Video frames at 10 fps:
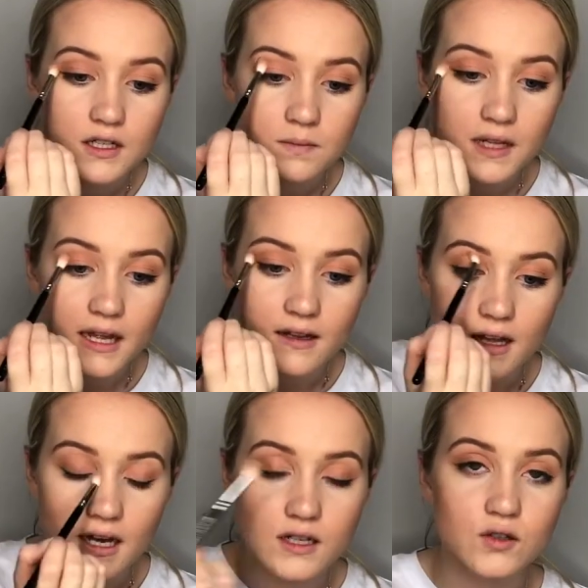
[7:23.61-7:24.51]
to blend
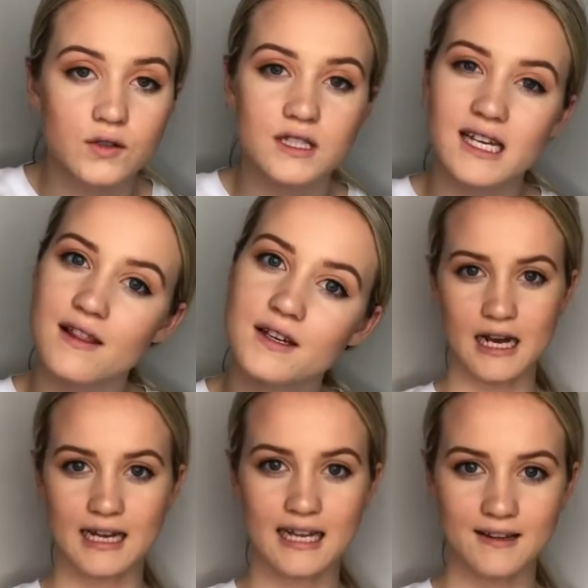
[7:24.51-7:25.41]
that all together. To
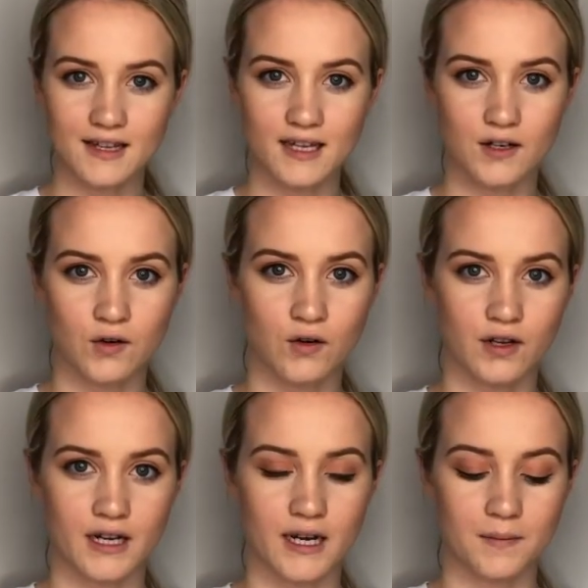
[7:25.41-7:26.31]
highlight the inner
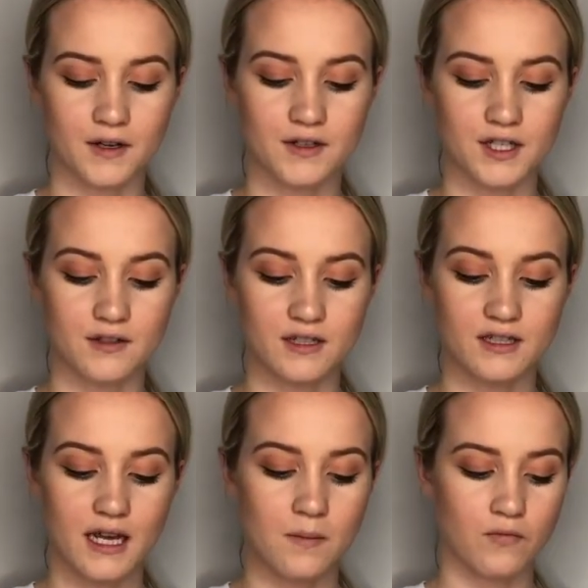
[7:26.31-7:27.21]
corner, I'm going to use the
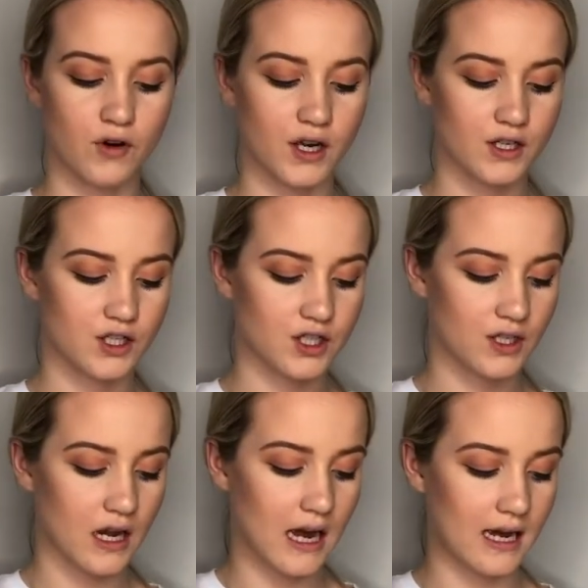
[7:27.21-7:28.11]
same
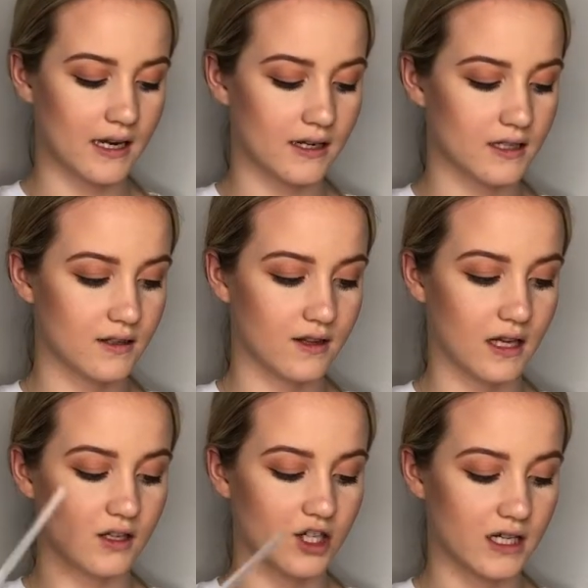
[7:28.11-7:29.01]
brush and
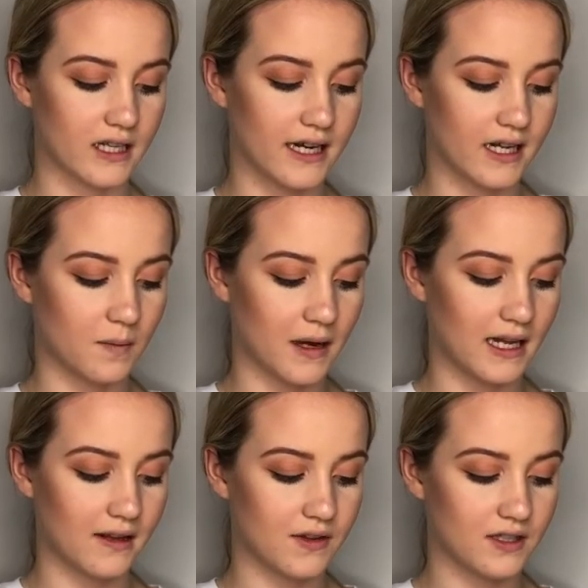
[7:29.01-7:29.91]
the Jaclyn Hill
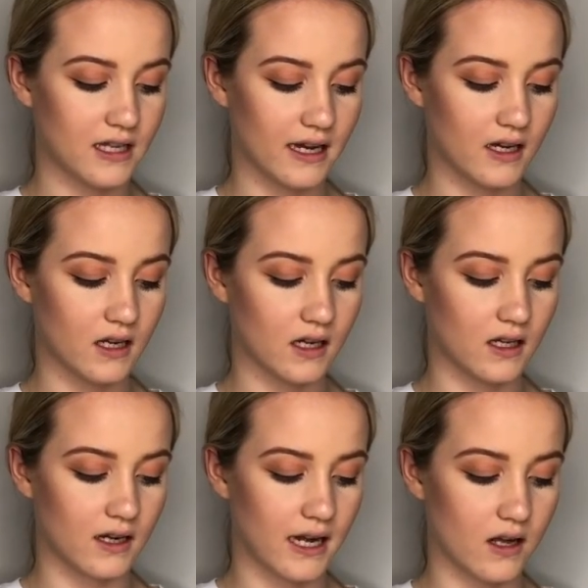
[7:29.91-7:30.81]
palette, the second
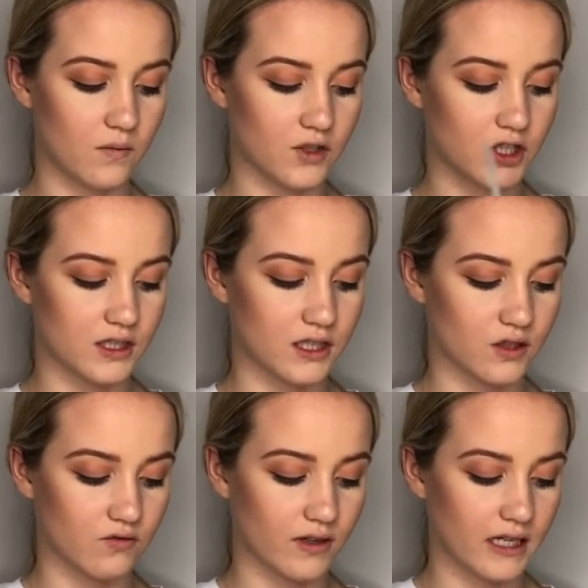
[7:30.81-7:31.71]
colour in, which is
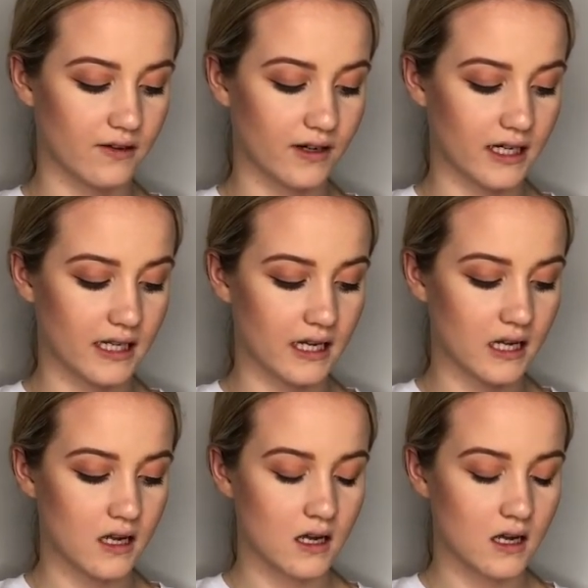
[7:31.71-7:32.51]
this really, really